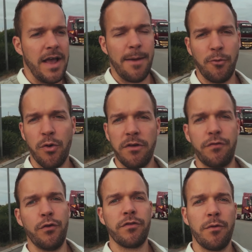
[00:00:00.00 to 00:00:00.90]
I'm going
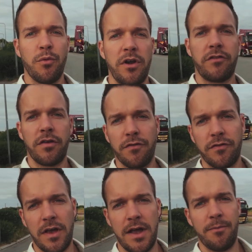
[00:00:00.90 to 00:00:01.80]
through some really tough
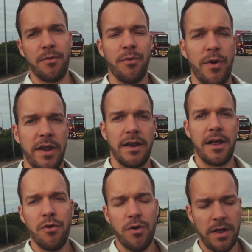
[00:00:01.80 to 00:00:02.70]
time right
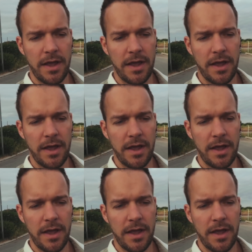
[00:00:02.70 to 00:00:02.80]
now,